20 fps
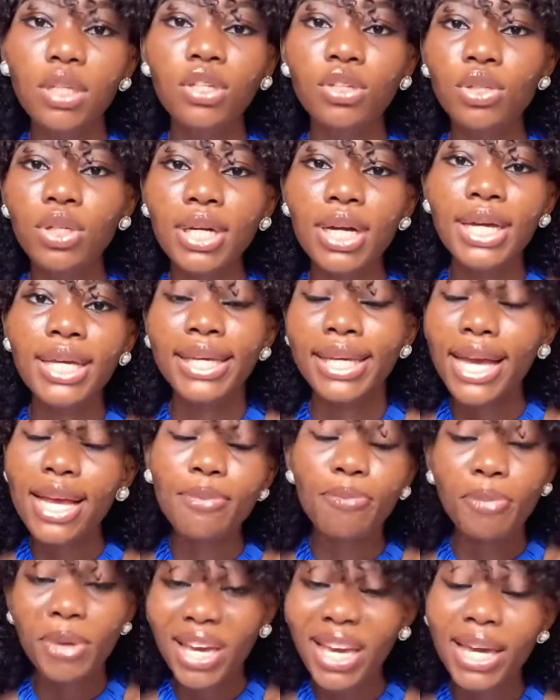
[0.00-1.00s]
you can
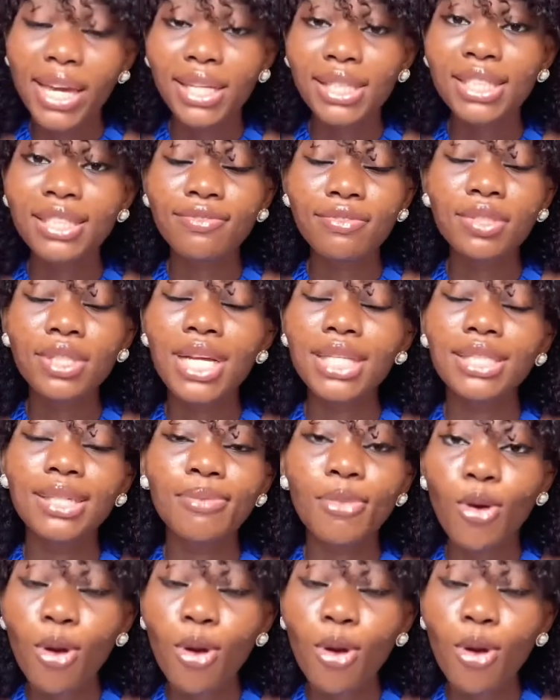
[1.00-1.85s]
get paid even as an